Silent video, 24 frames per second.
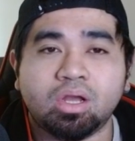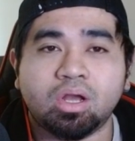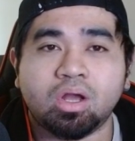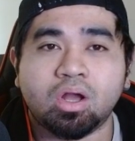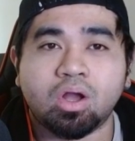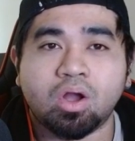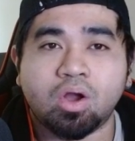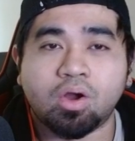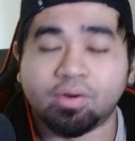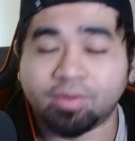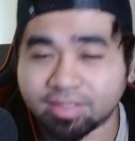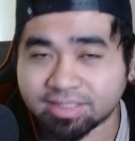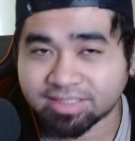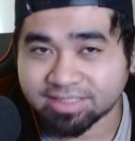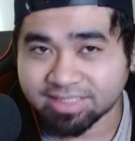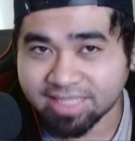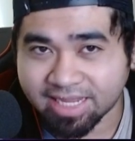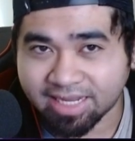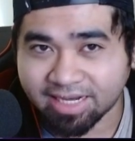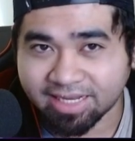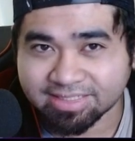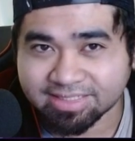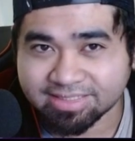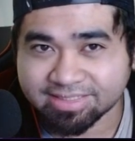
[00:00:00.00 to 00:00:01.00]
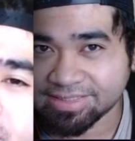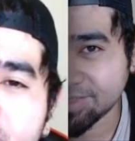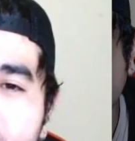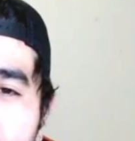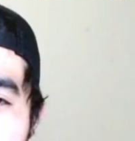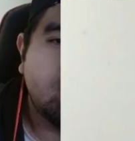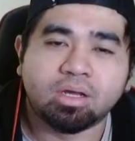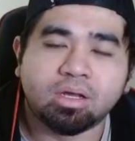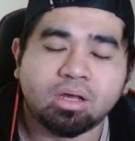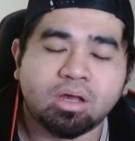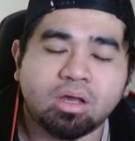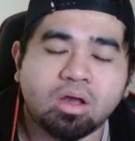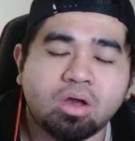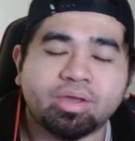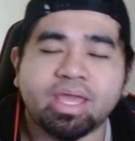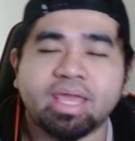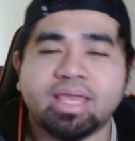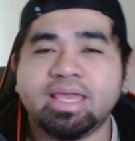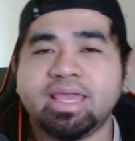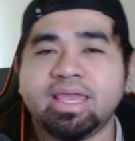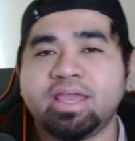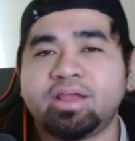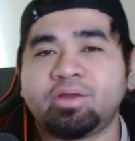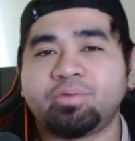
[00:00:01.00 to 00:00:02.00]
Horus deck list.
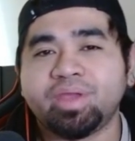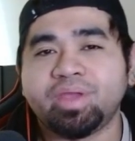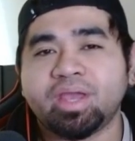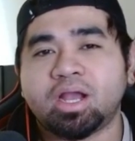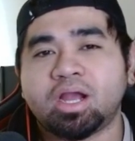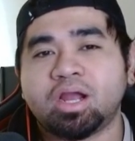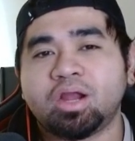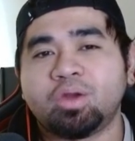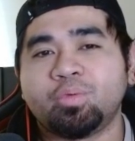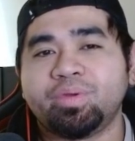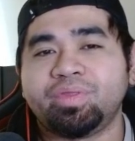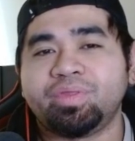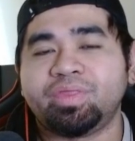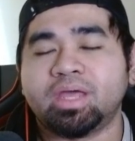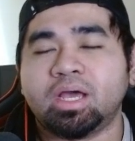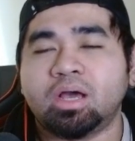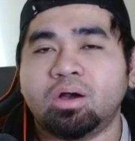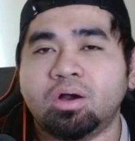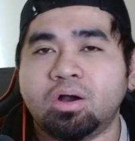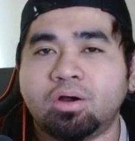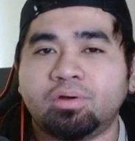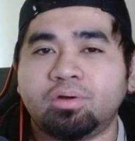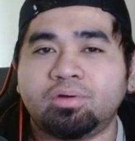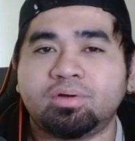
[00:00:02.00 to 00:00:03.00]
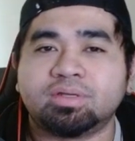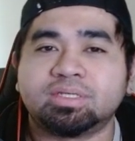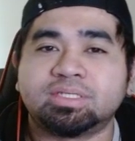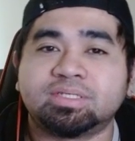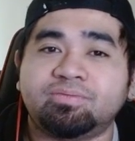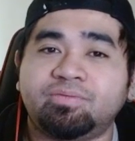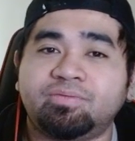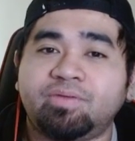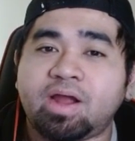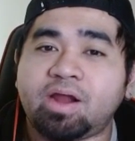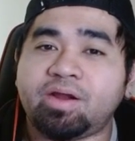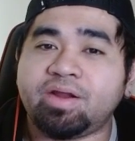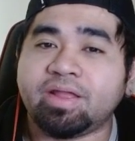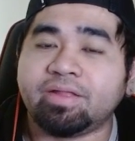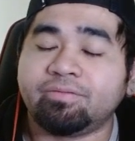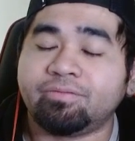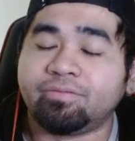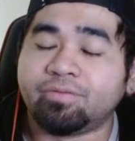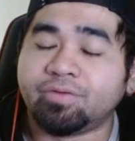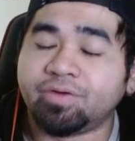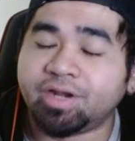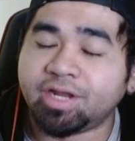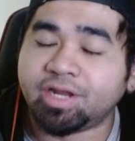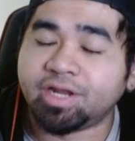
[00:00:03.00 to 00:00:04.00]
Okay, here we are with the Horus variant
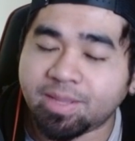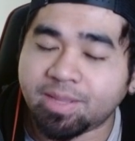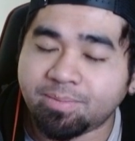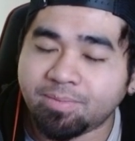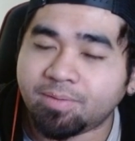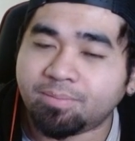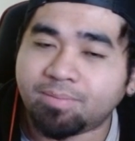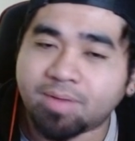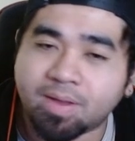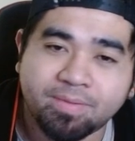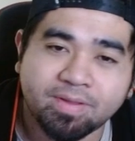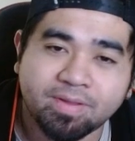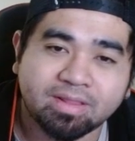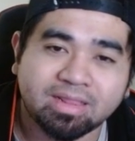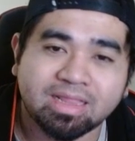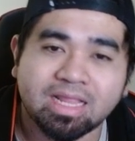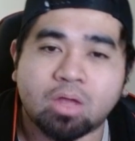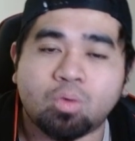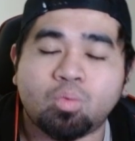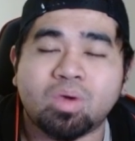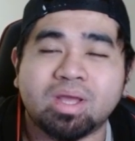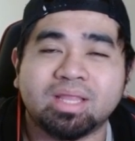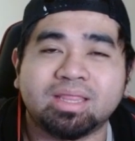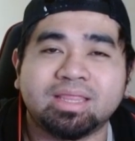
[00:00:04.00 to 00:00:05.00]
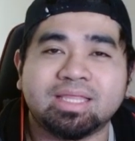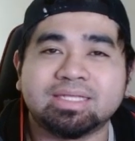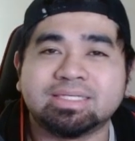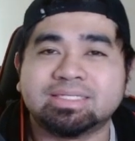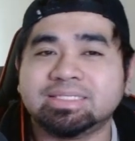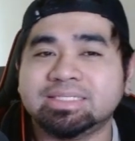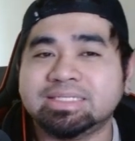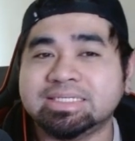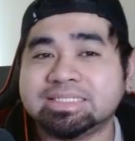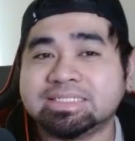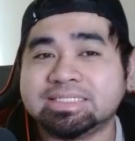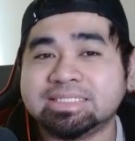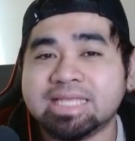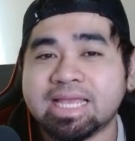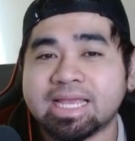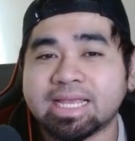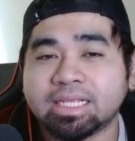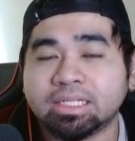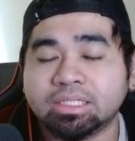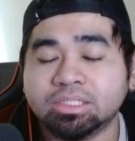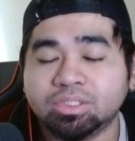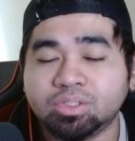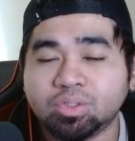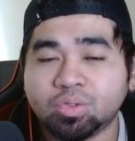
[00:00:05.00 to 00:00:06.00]
for the Gimmick Puppet. Now, what does this deck
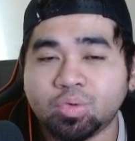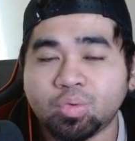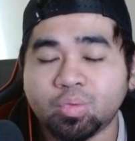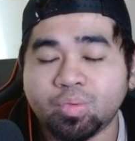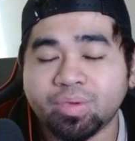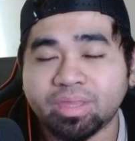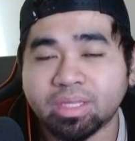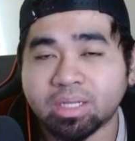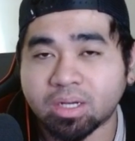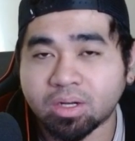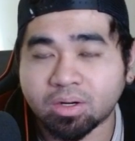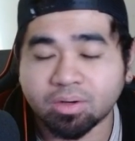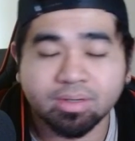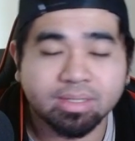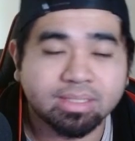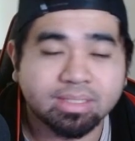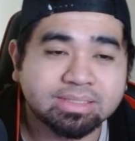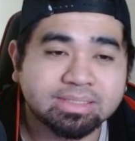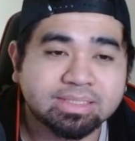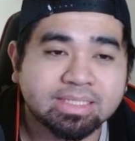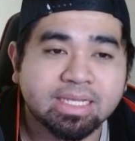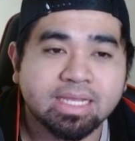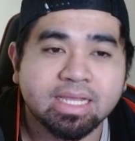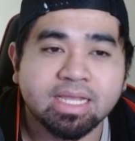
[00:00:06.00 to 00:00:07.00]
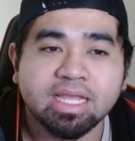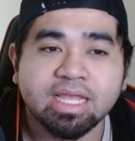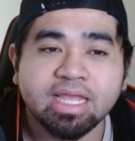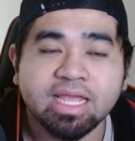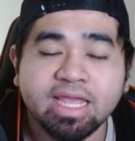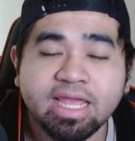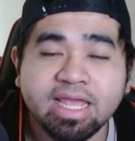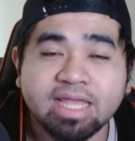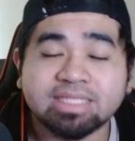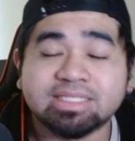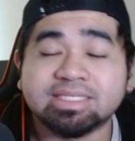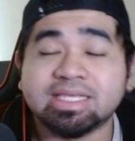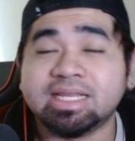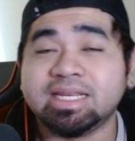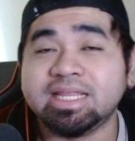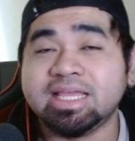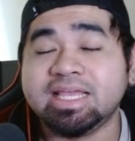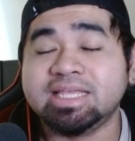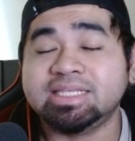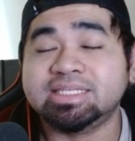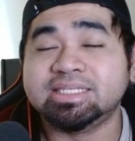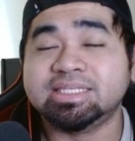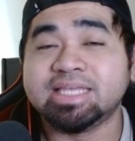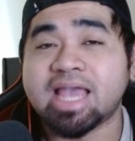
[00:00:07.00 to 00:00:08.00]
do with the Horus? It's an
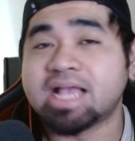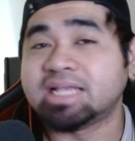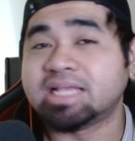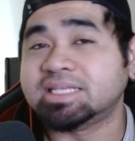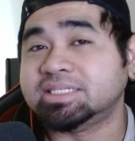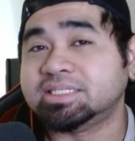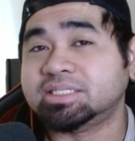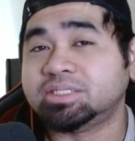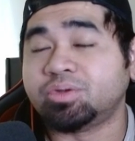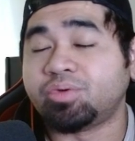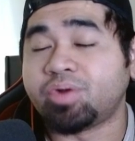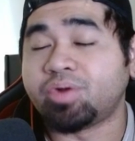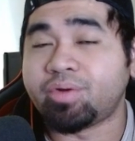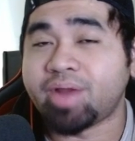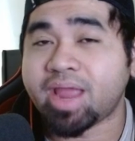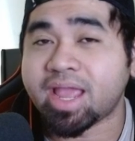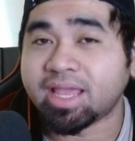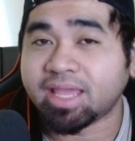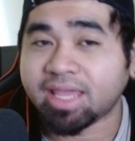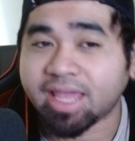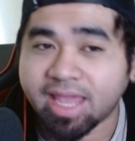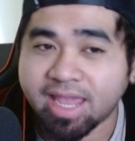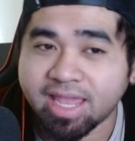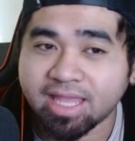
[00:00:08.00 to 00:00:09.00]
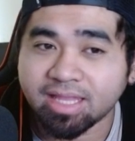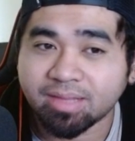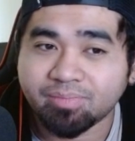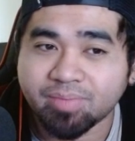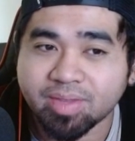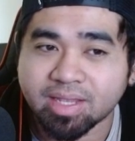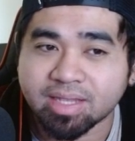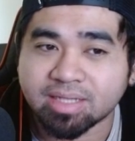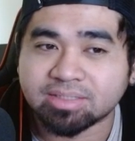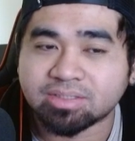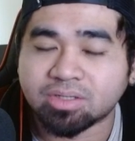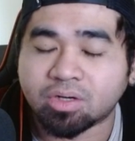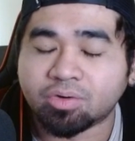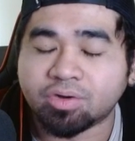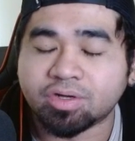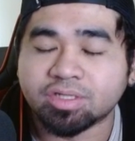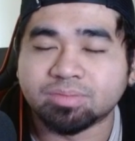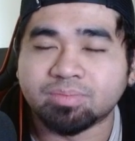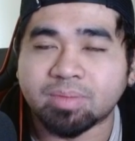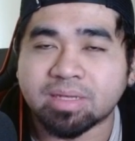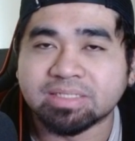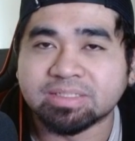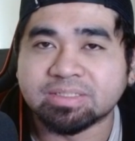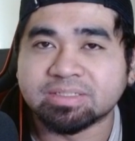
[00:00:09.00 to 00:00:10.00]
easy access to a rank 8 because
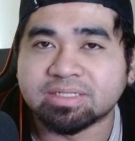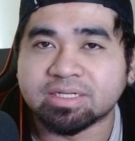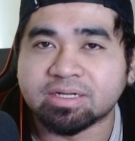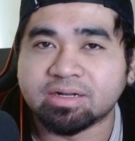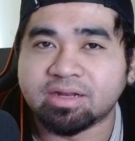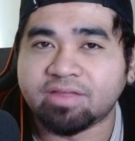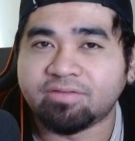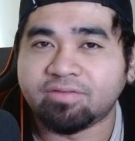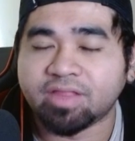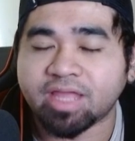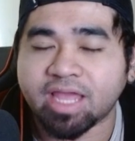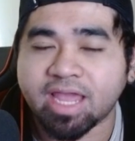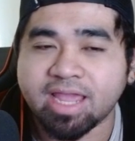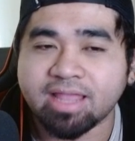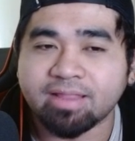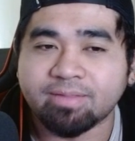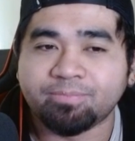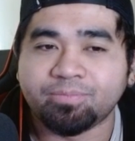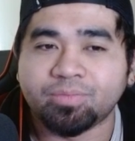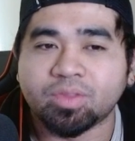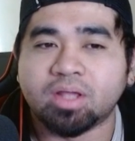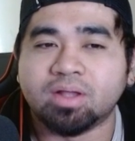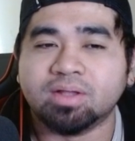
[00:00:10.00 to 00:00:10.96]
Horus monsters are level 8.